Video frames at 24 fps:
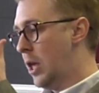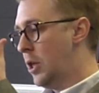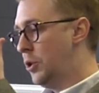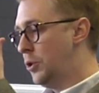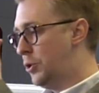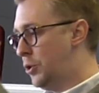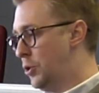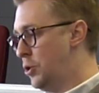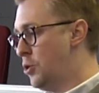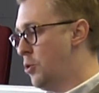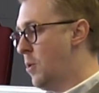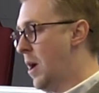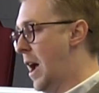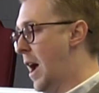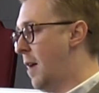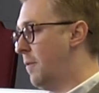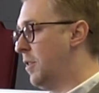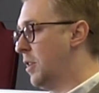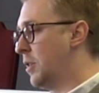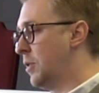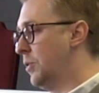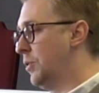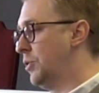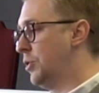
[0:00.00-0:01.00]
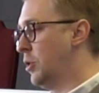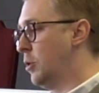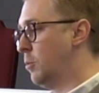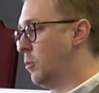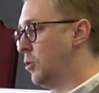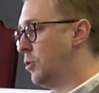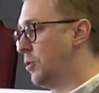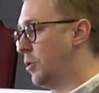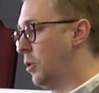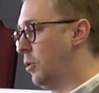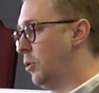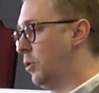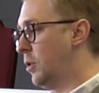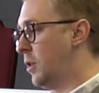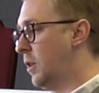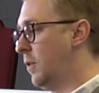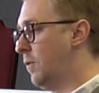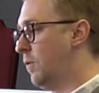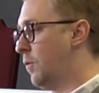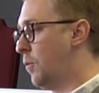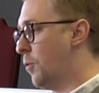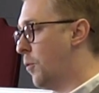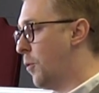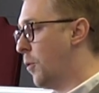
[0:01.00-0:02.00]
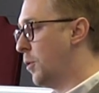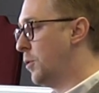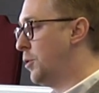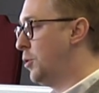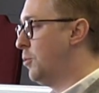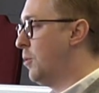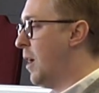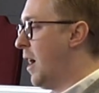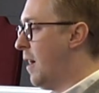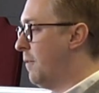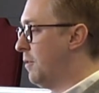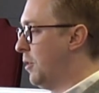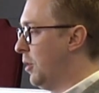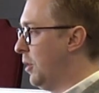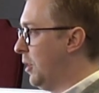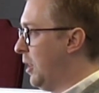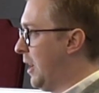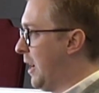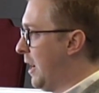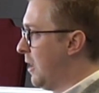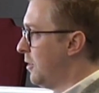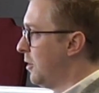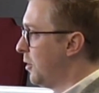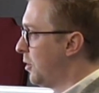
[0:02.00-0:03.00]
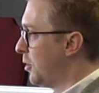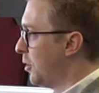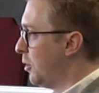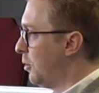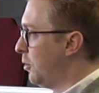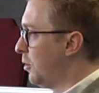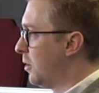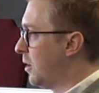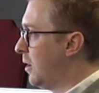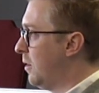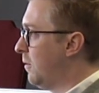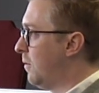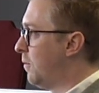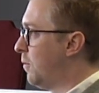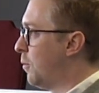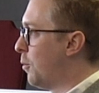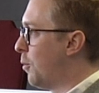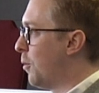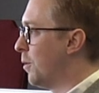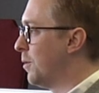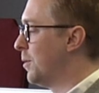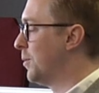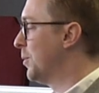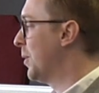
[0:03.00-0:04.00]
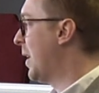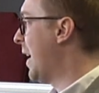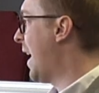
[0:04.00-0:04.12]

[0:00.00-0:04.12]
do you have the consumers they're looking for? Do you have the land that they're looking for? Does it